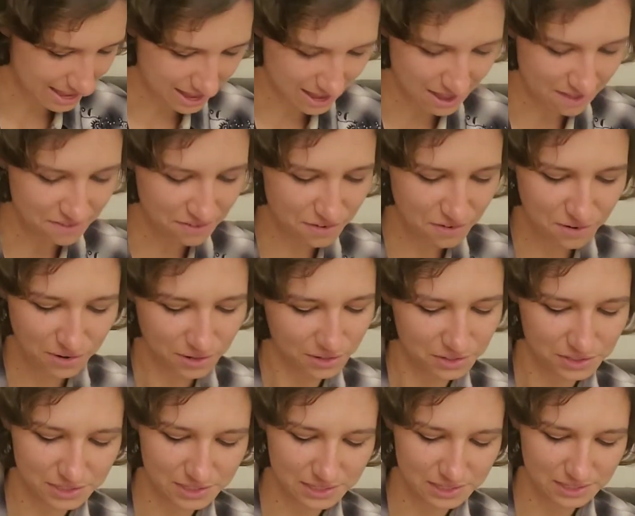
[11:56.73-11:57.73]
Of
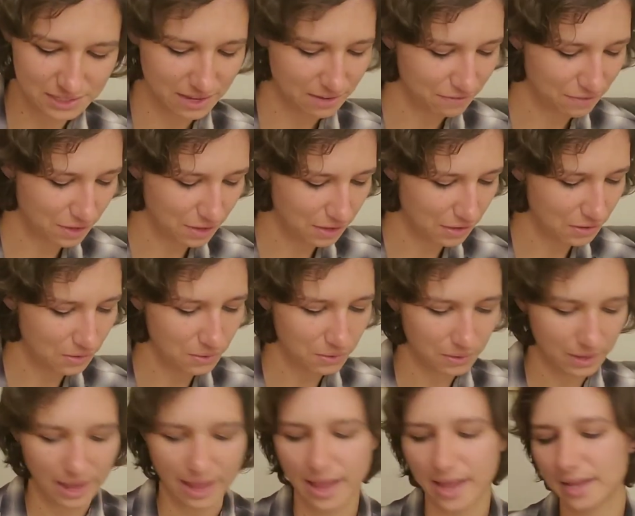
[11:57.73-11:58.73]
course, if you
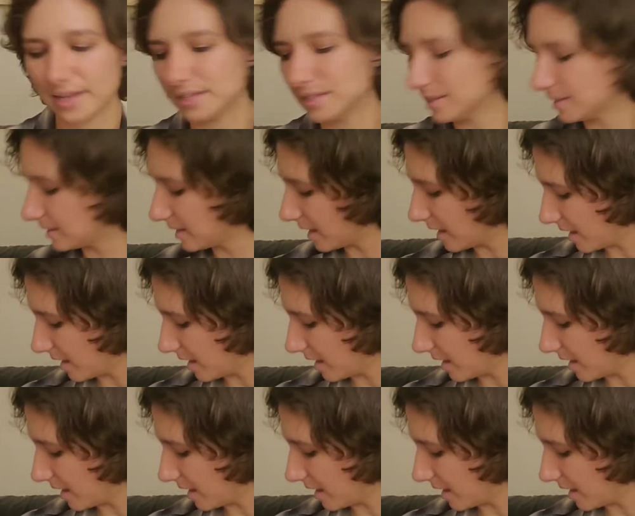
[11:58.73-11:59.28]
guys